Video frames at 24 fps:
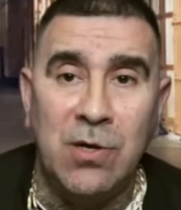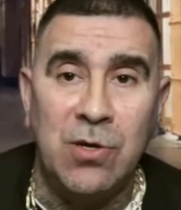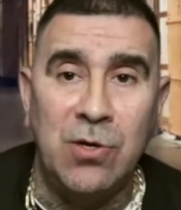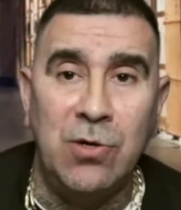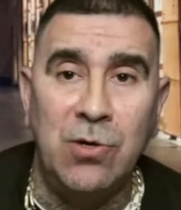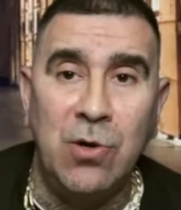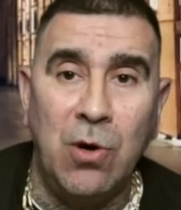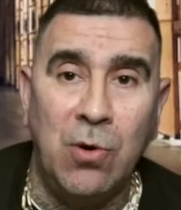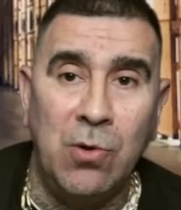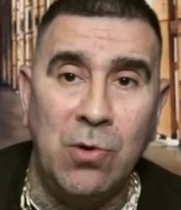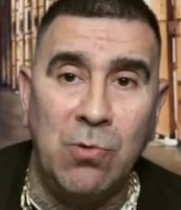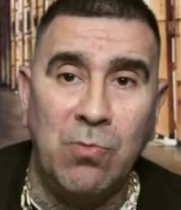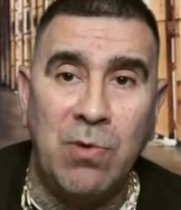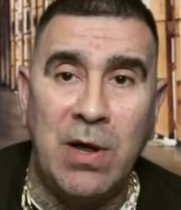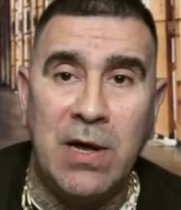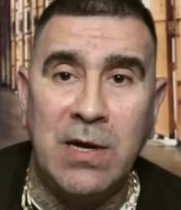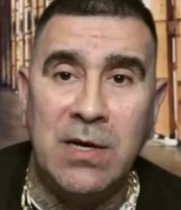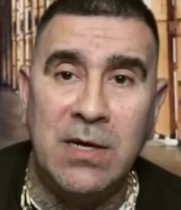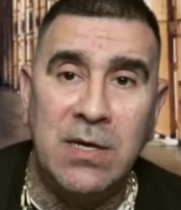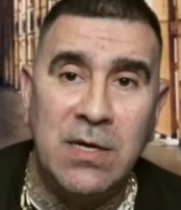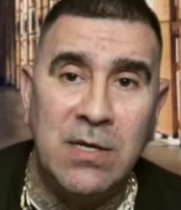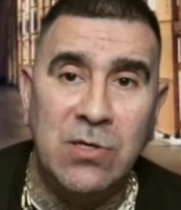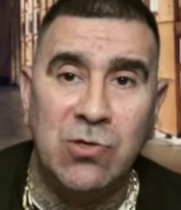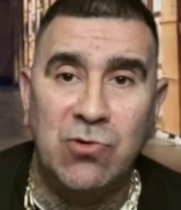you know, the way
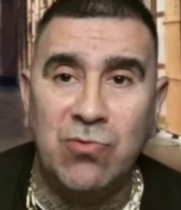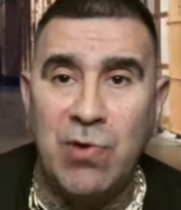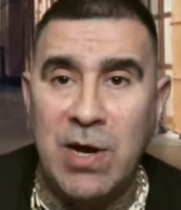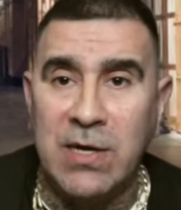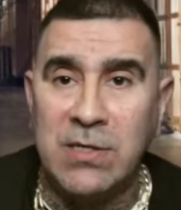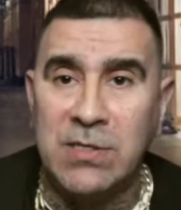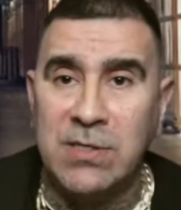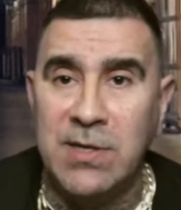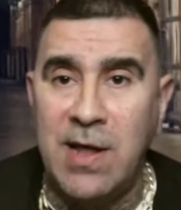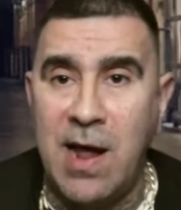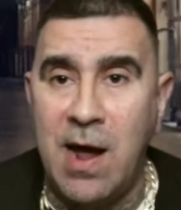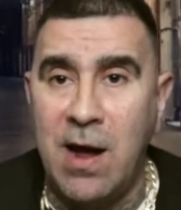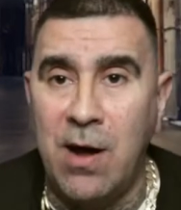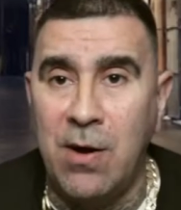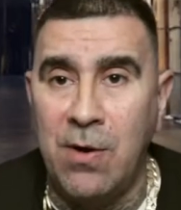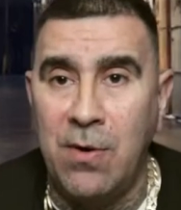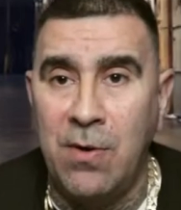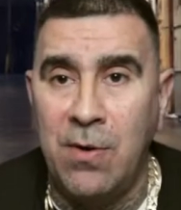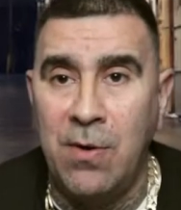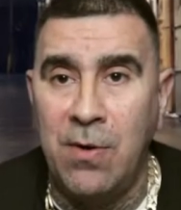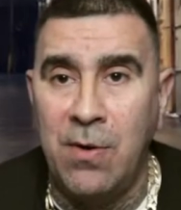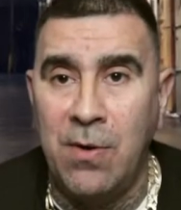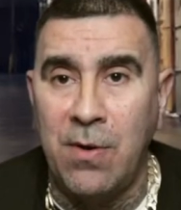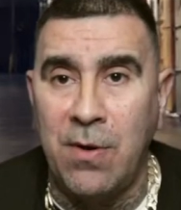kids dress now,
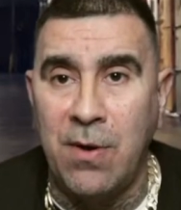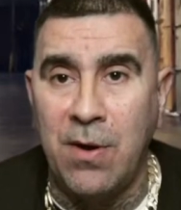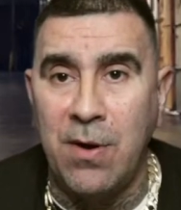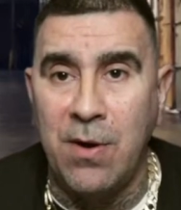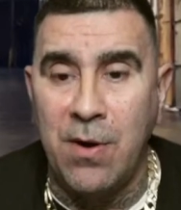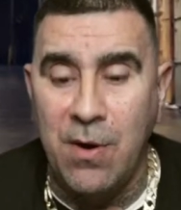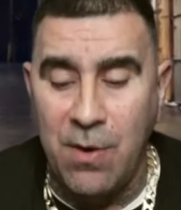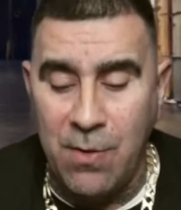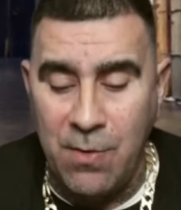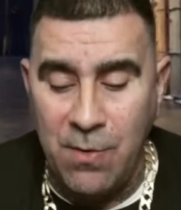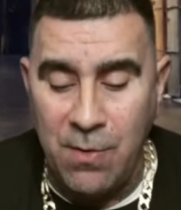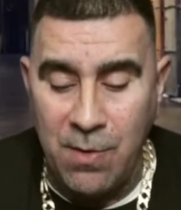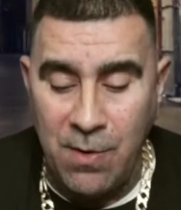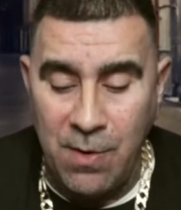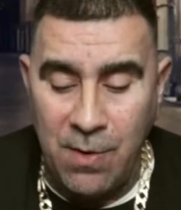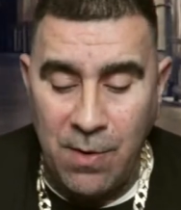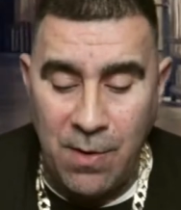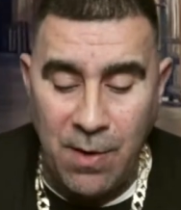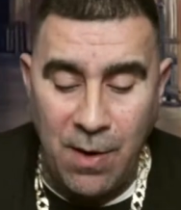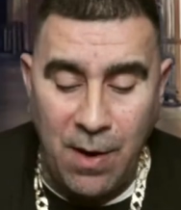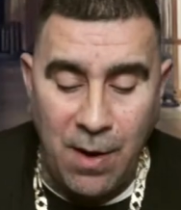you know.